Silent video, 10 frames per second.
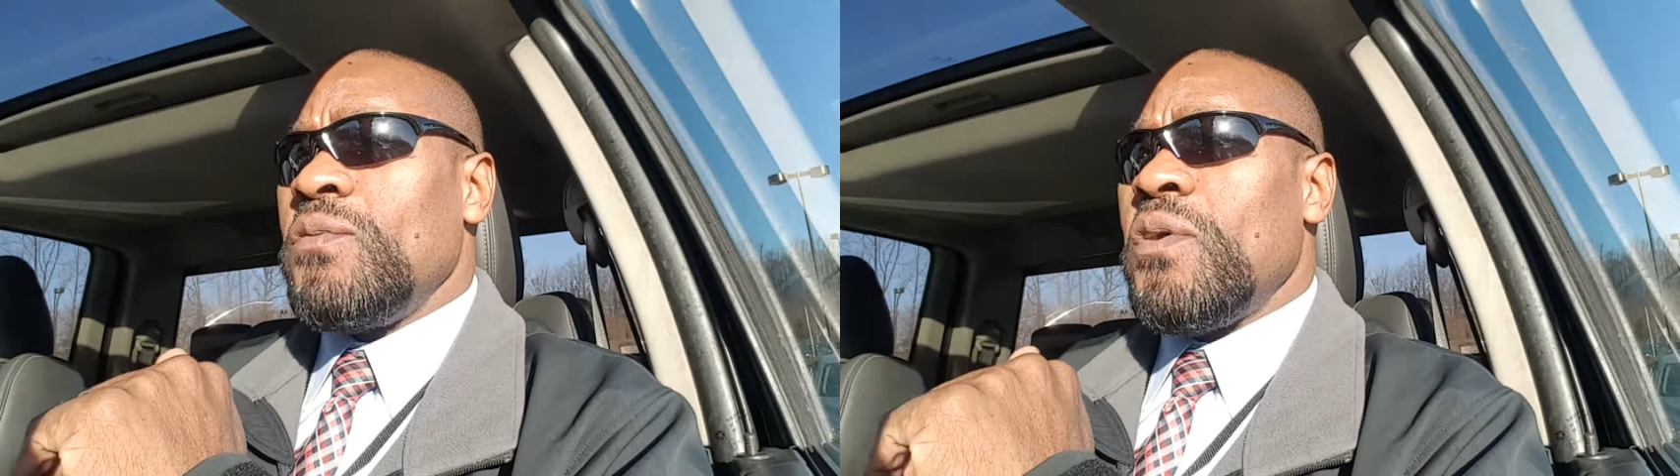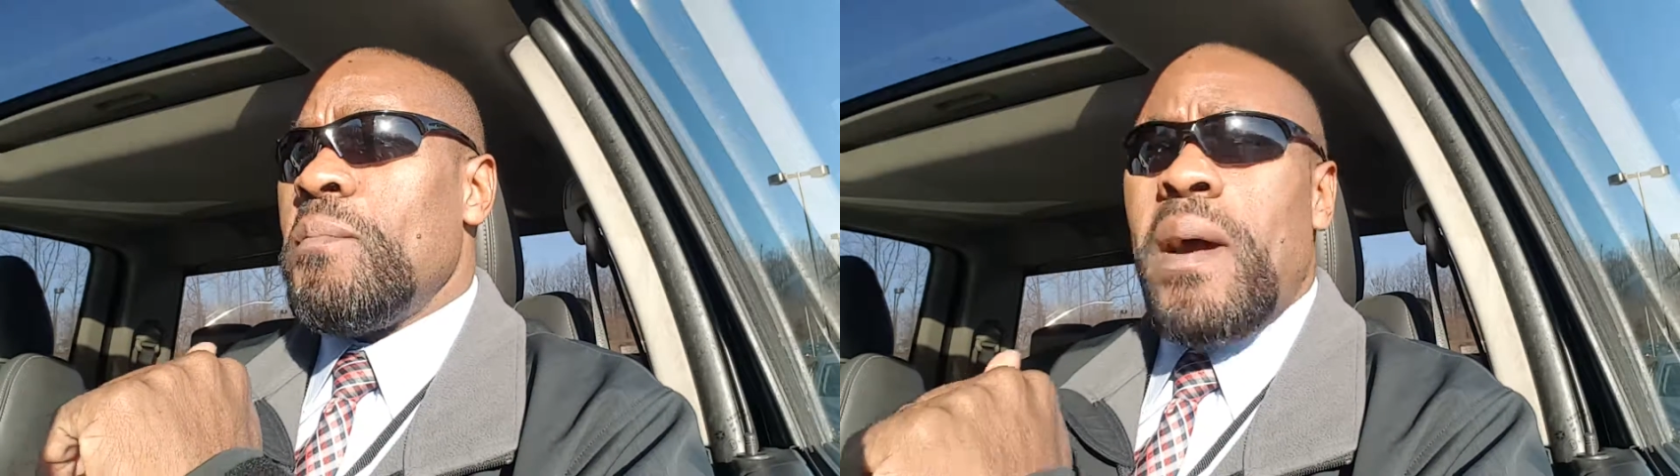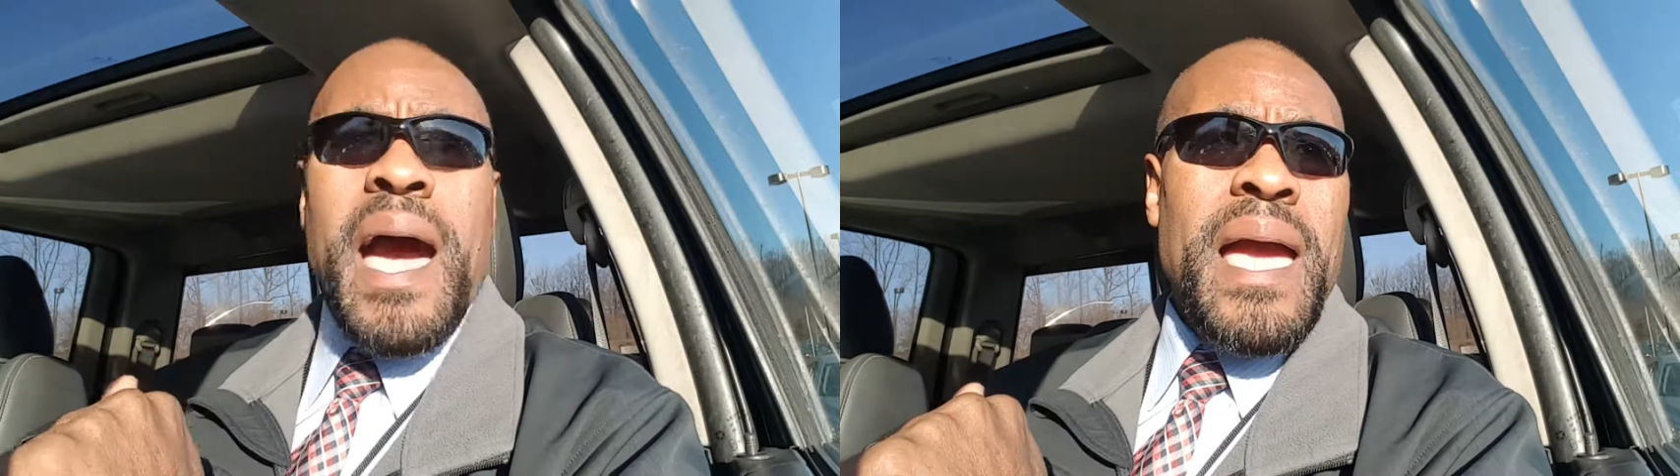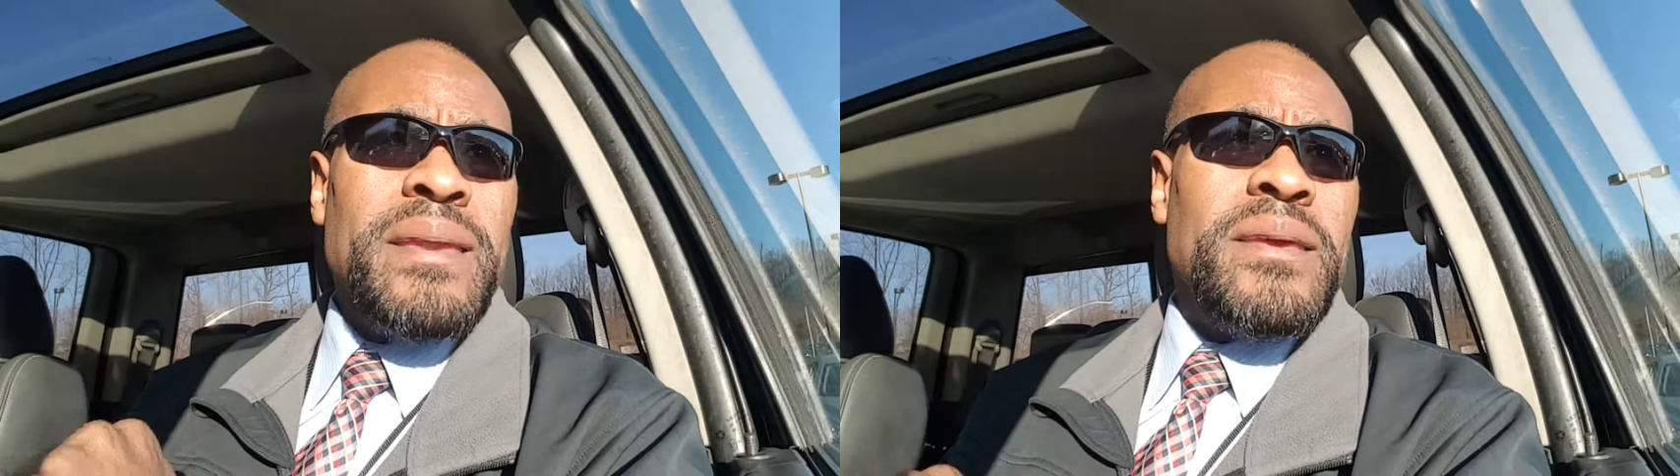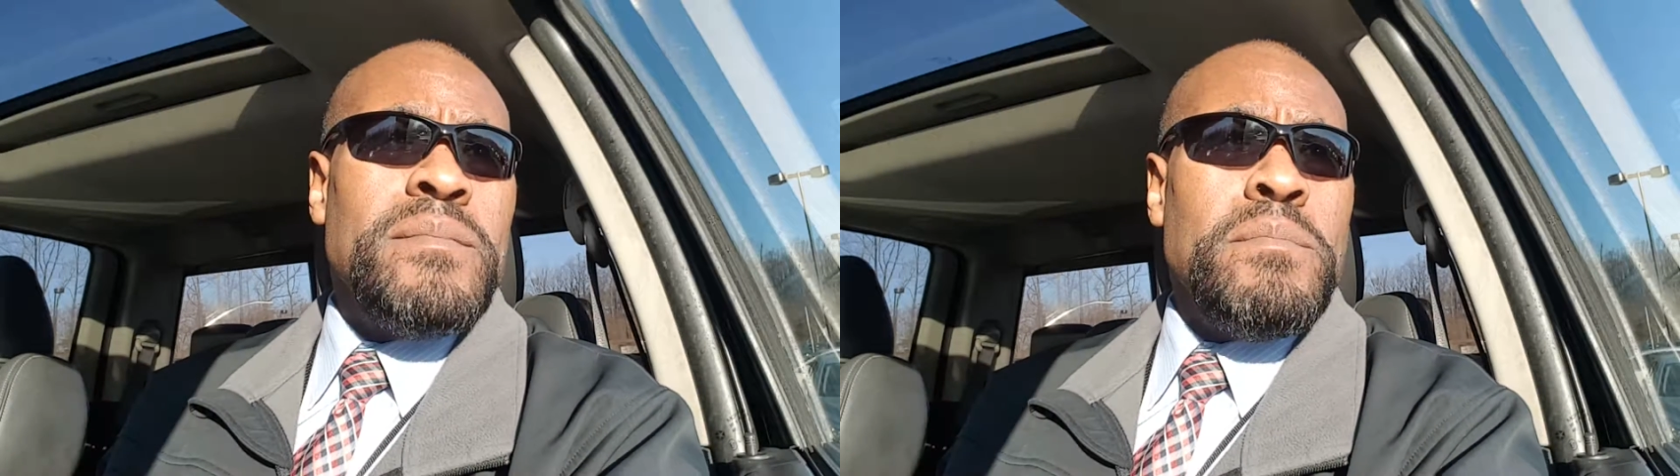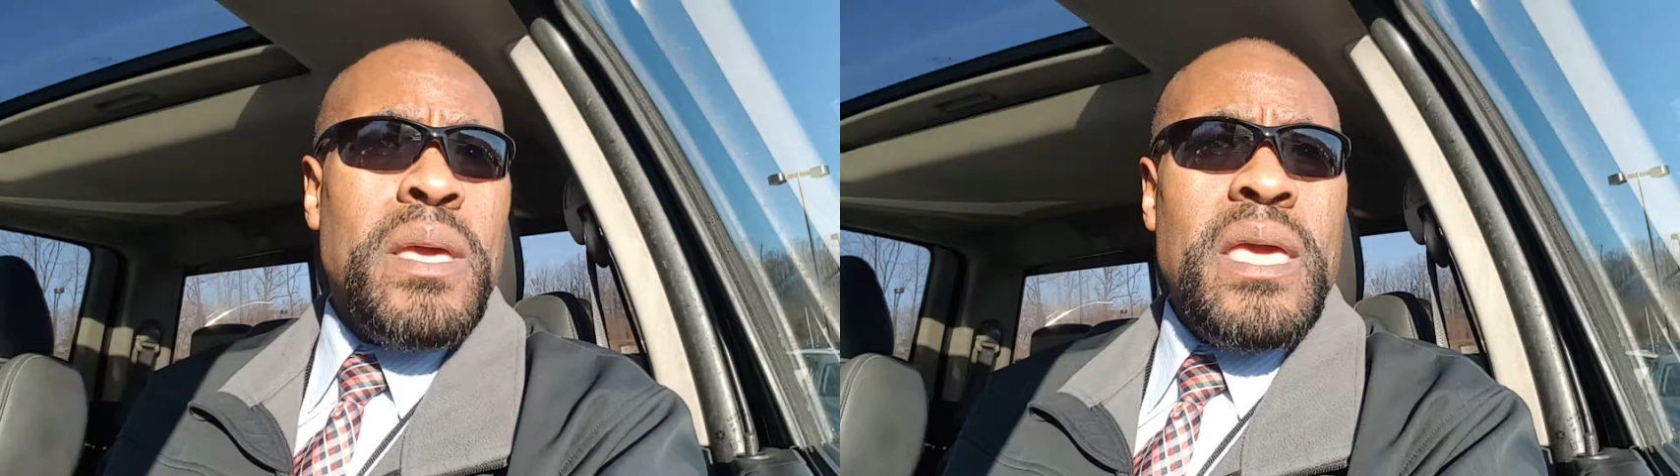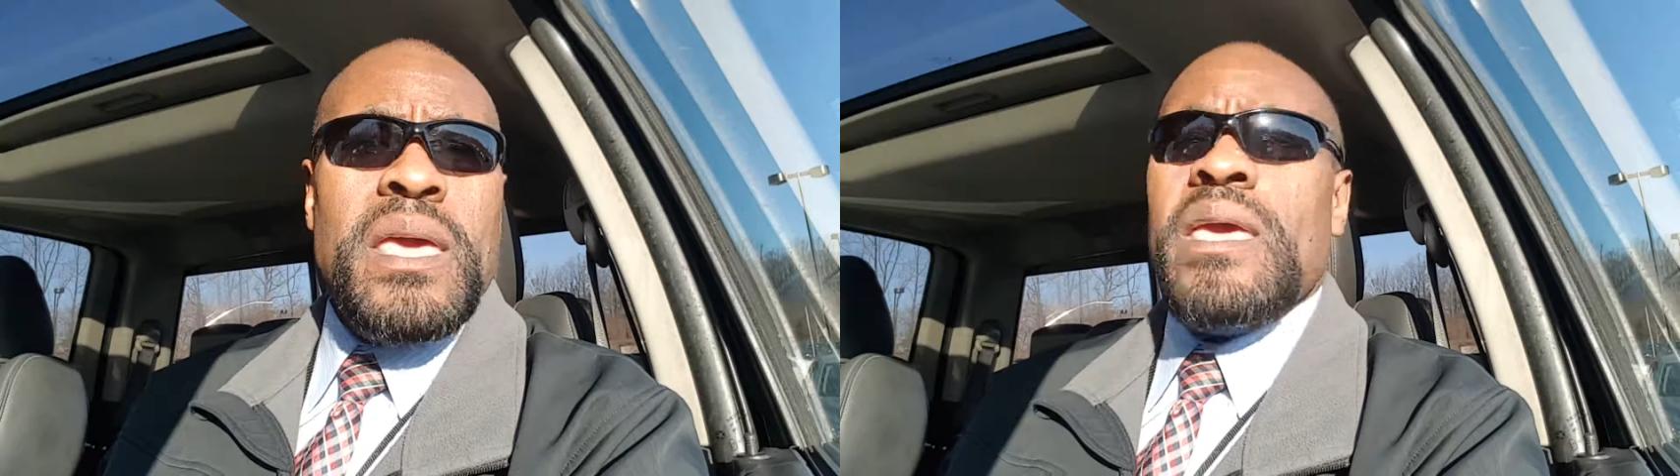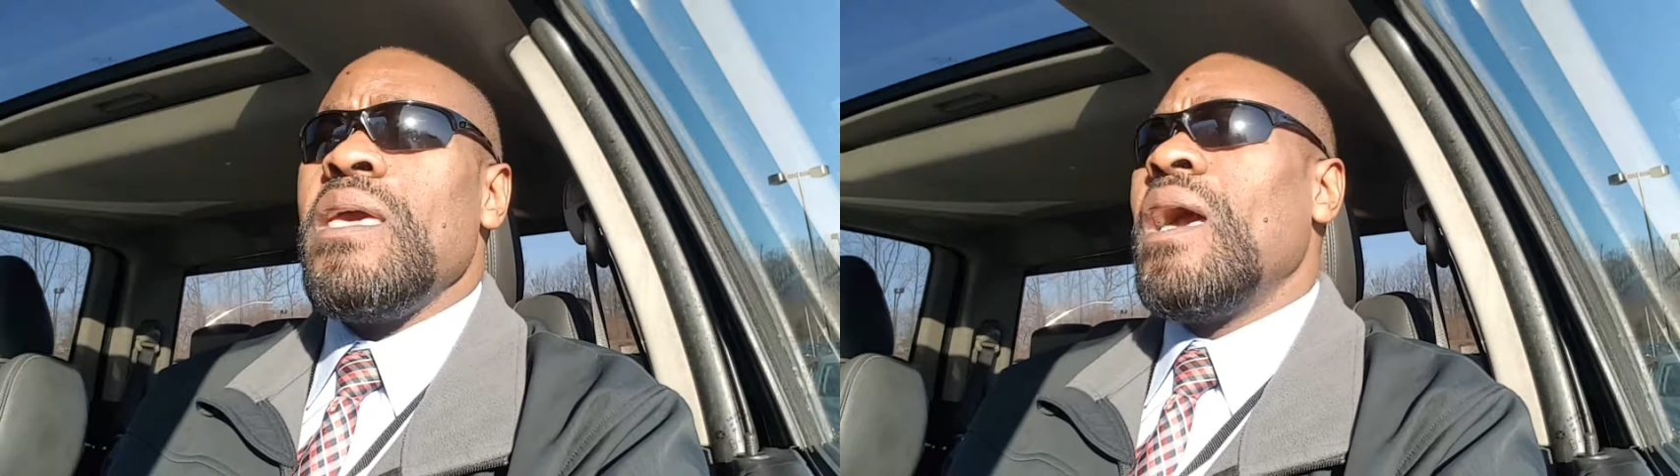it reminded
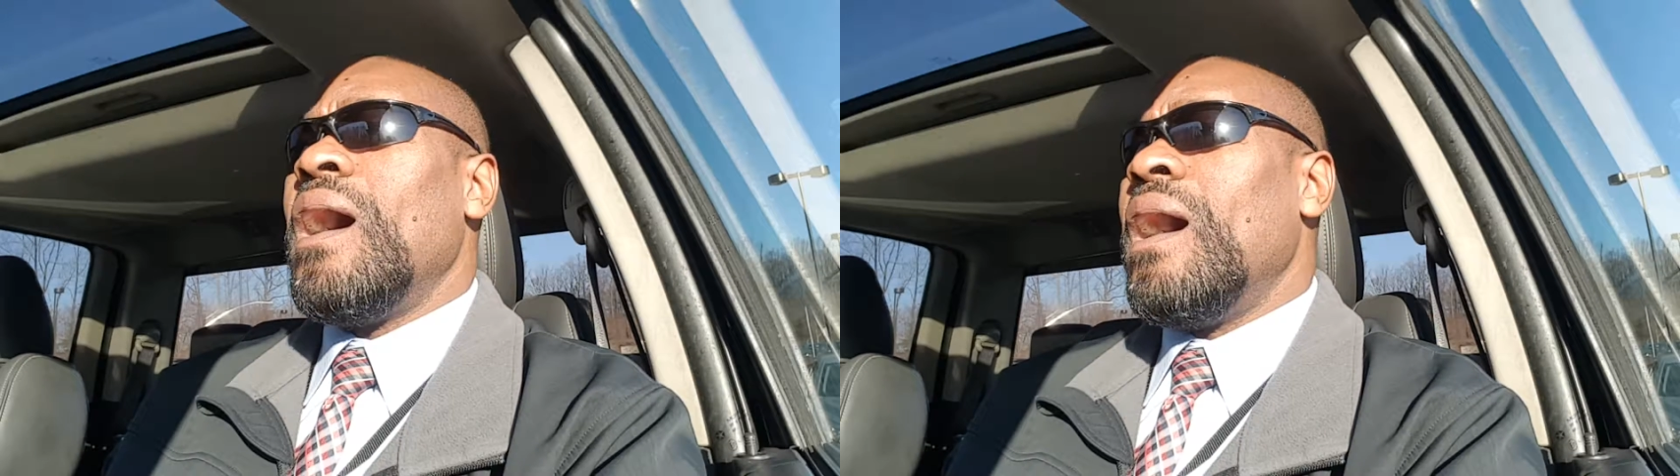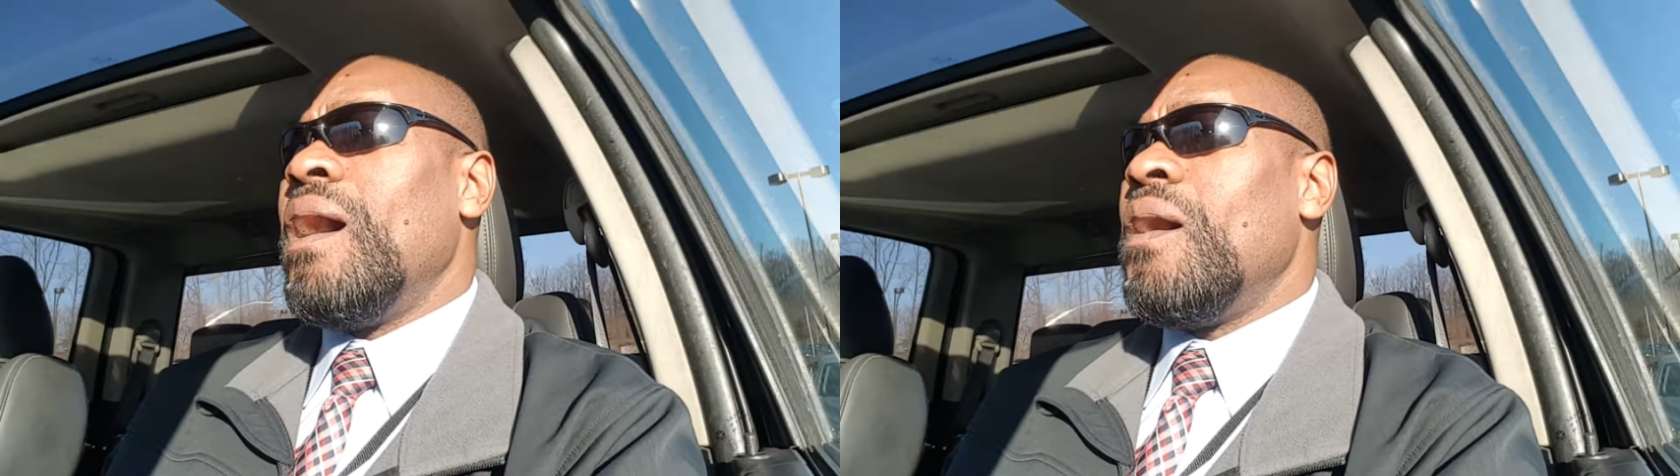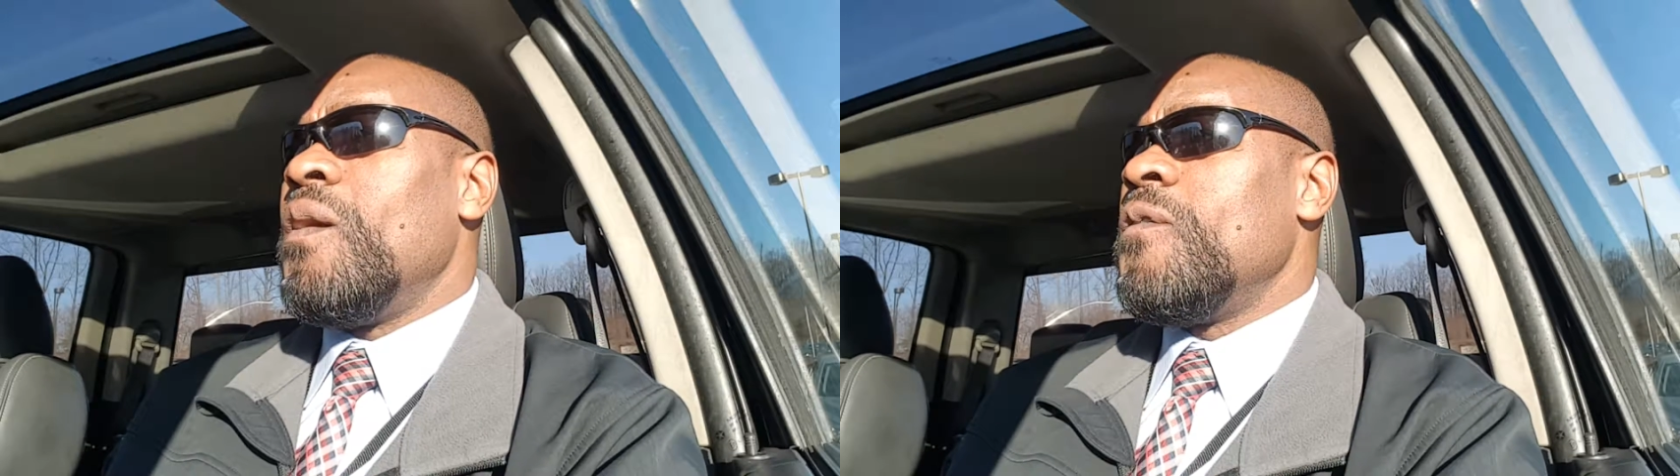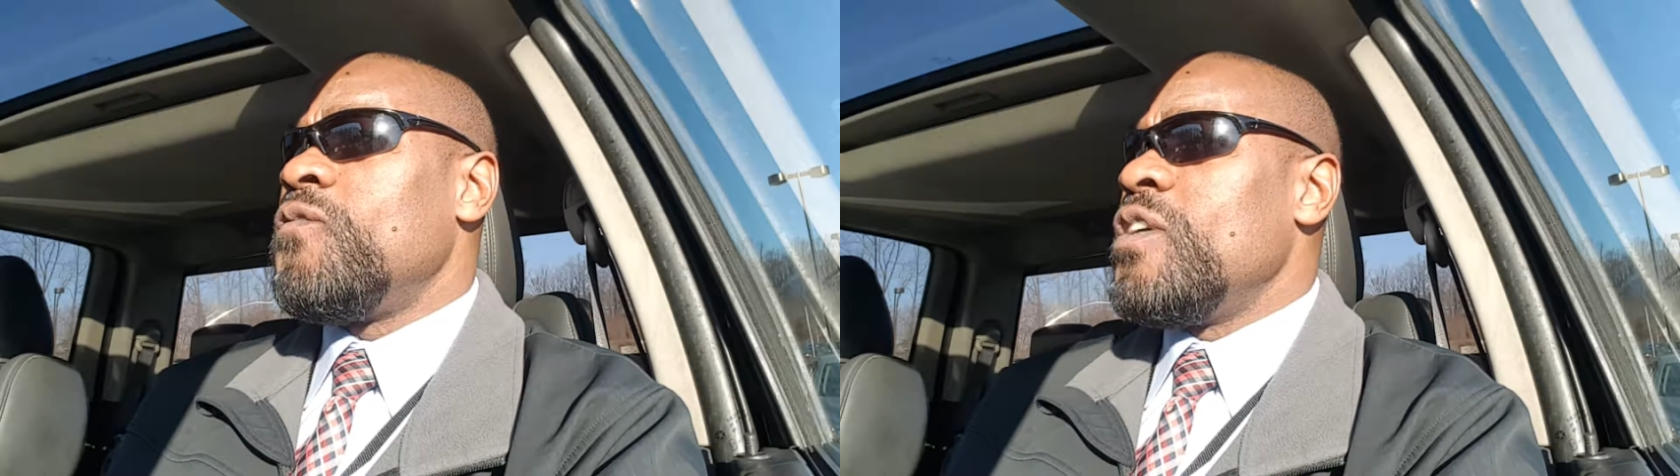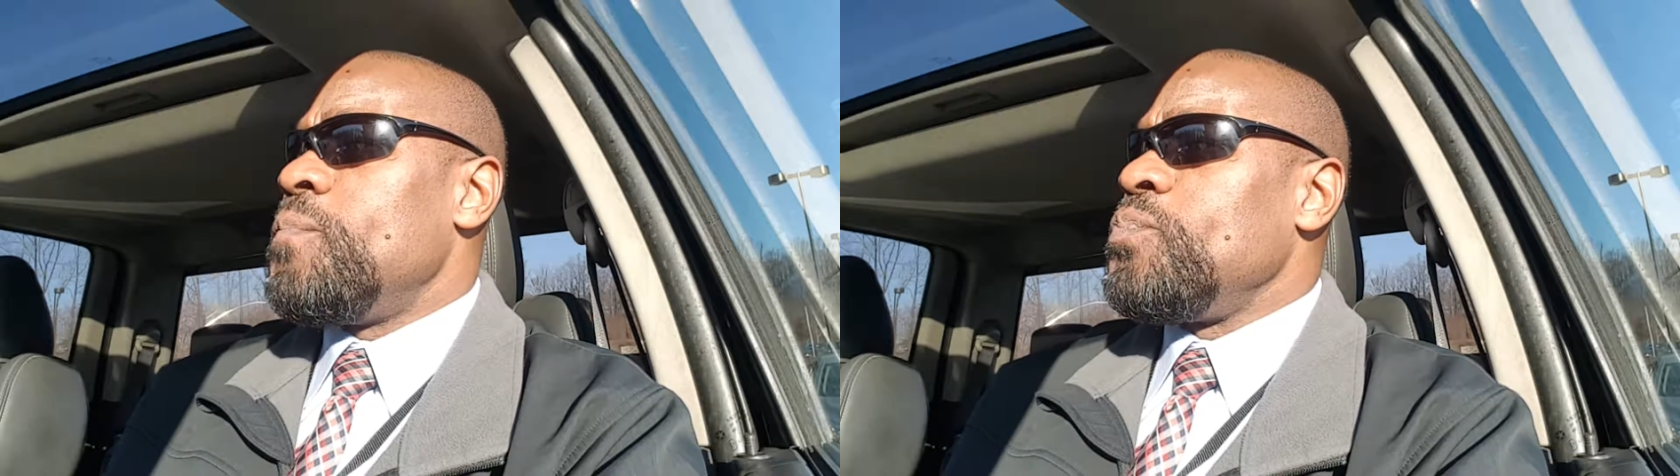me of